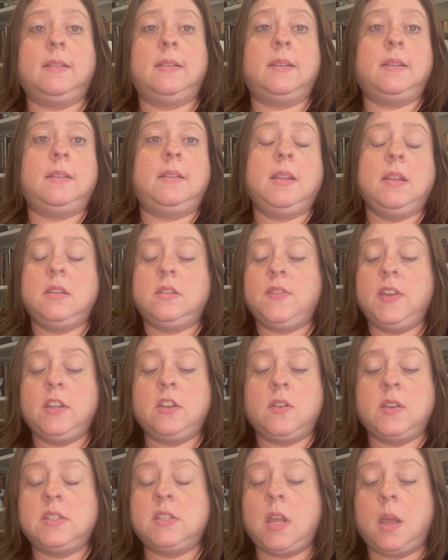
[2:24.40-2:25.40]
this
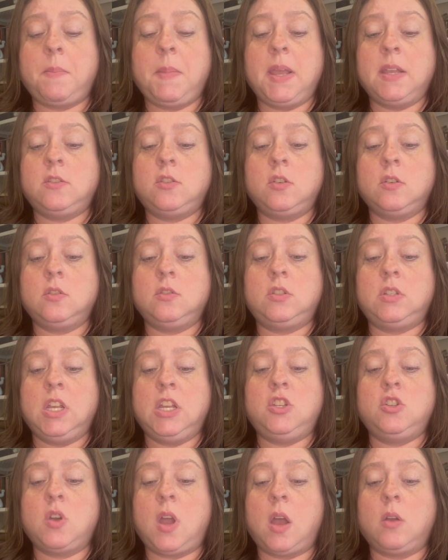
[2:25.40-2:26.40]
video is not meant to
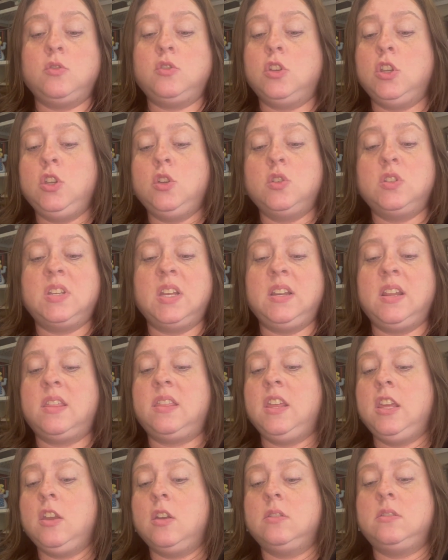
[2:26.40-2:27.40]
teach you how to use
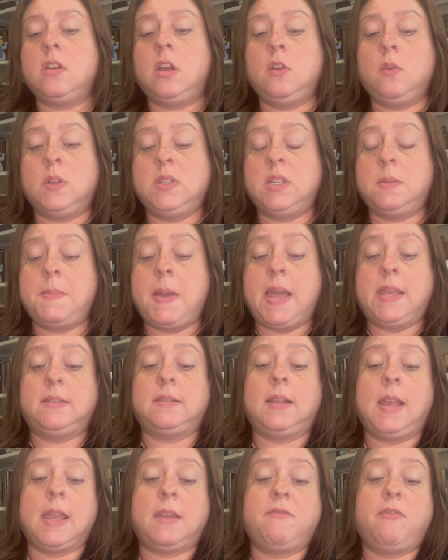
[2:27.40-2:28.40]
anything and tell you what's the
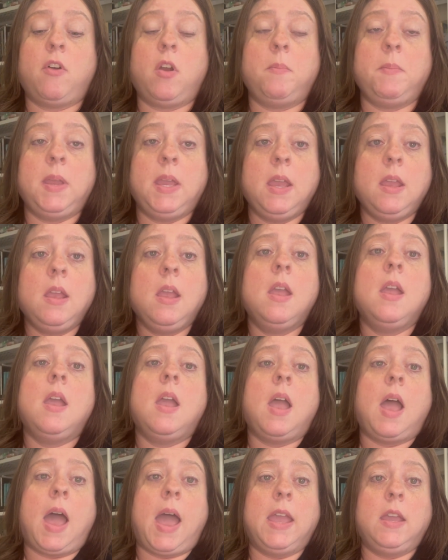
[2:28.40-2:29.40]
best. Like for me,
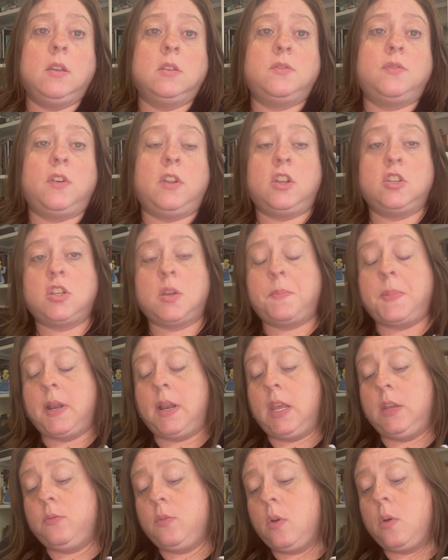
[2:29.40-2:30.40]
I use Photoshop
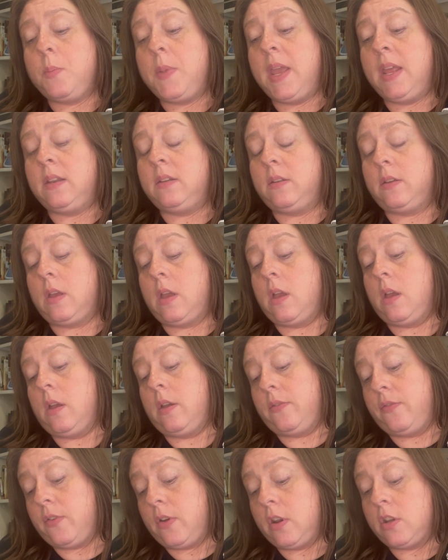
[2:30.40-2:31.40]
and Lightroom, and
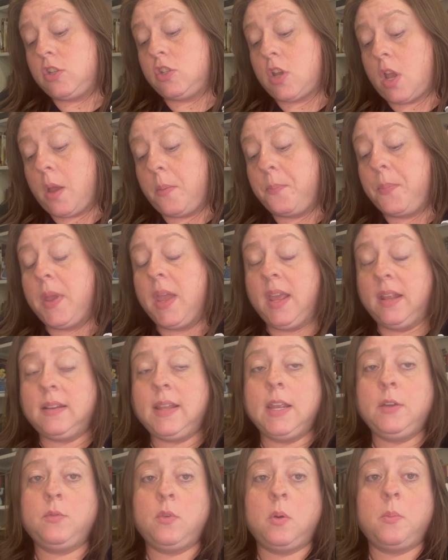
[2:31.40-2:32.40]
Photoshop and
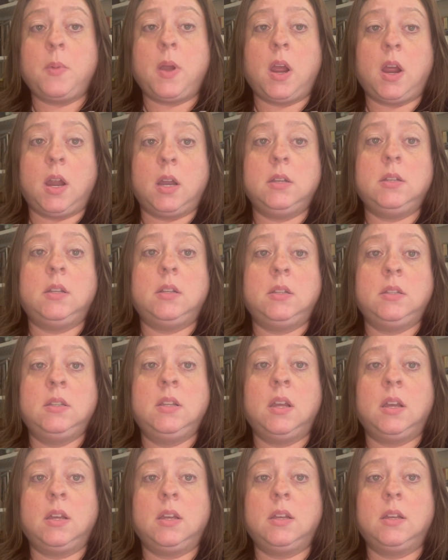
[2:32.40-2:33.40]
Lightroom are
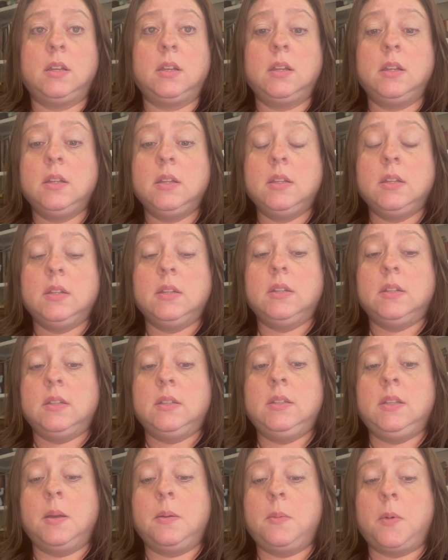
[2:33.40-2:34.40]
the
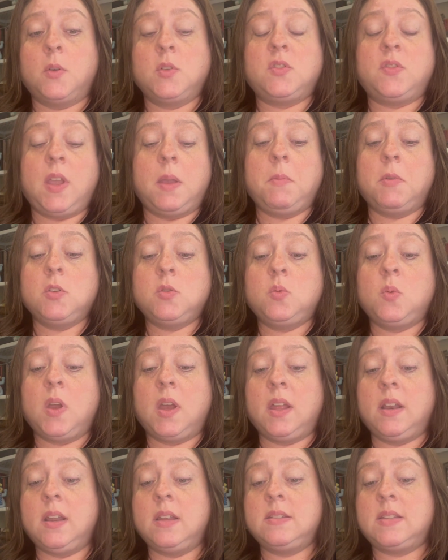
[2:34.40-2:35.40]
most famous
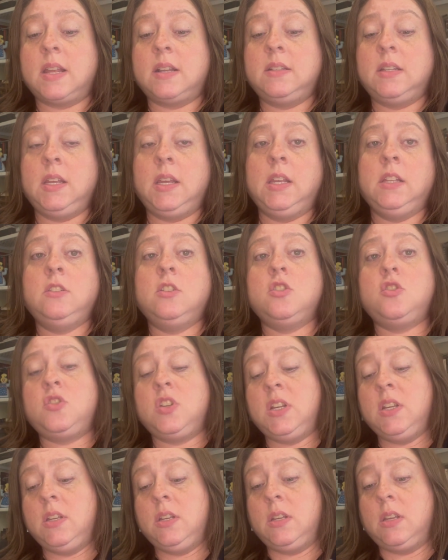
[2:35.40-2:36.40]
ones and the
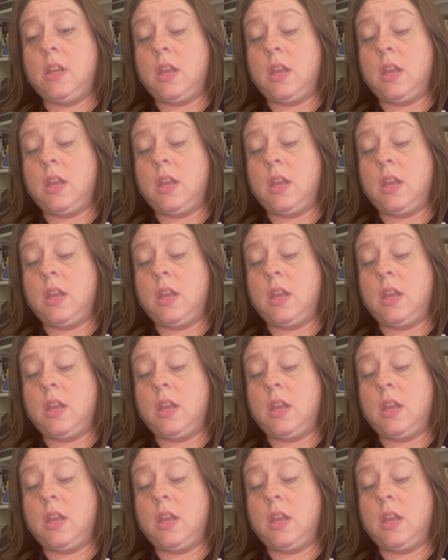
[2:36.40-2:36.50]
industry